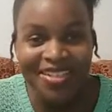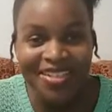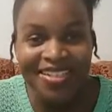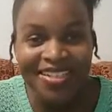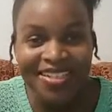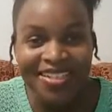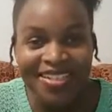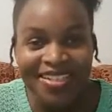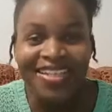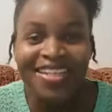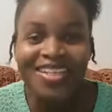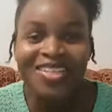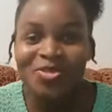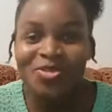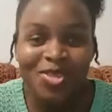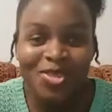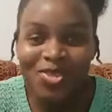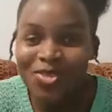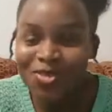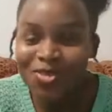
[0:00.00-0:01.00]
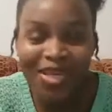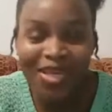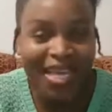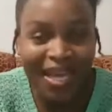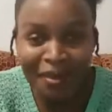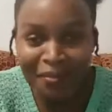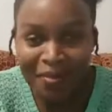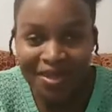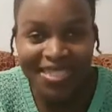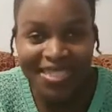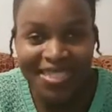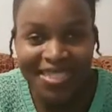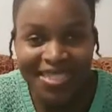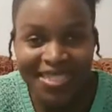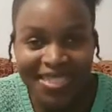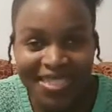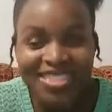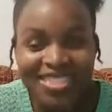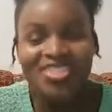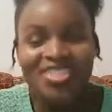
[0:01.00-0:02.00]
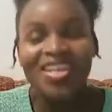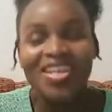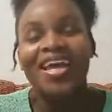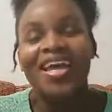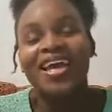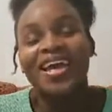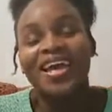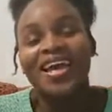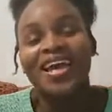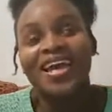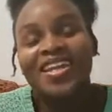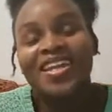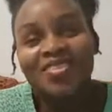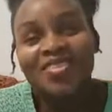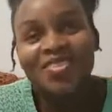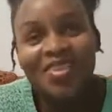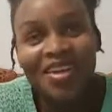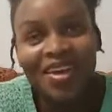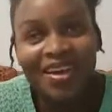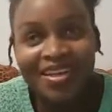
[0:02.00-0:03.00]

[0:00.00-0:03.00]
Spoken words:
Too much joke, me can't manage. Anyway,